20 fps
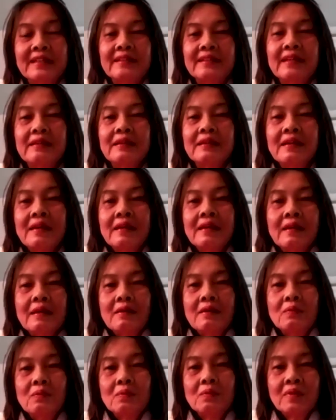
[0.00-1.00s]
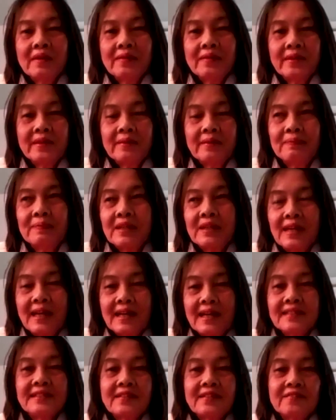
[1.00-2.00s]
I think what the
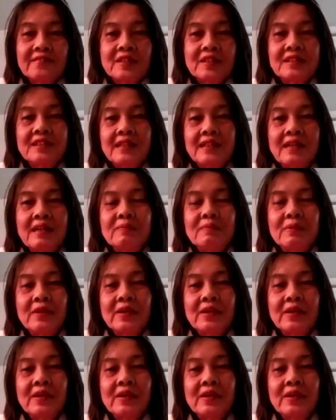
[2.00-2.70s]
classic VTL